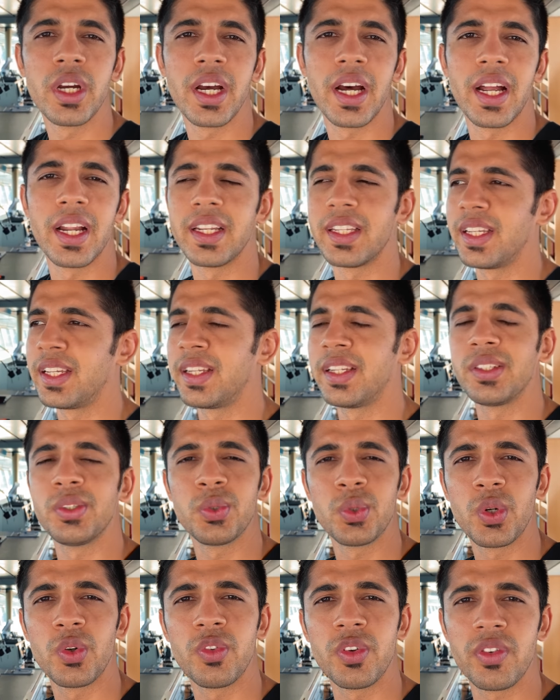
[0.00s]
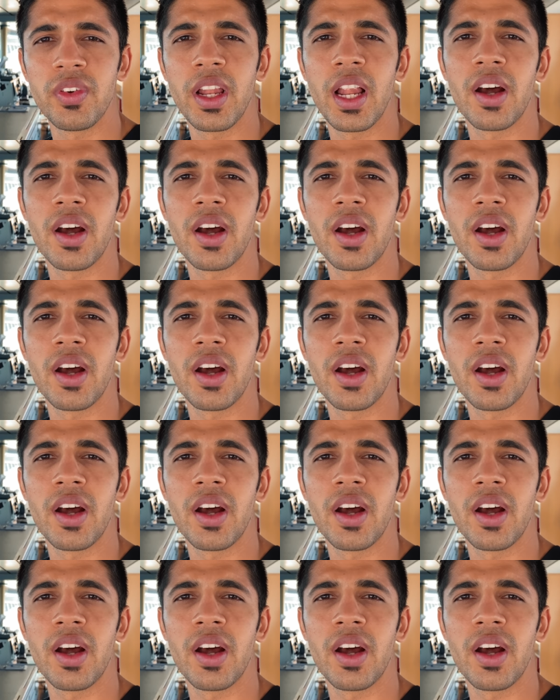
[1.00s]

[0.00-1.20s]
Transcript: And then, you know, we will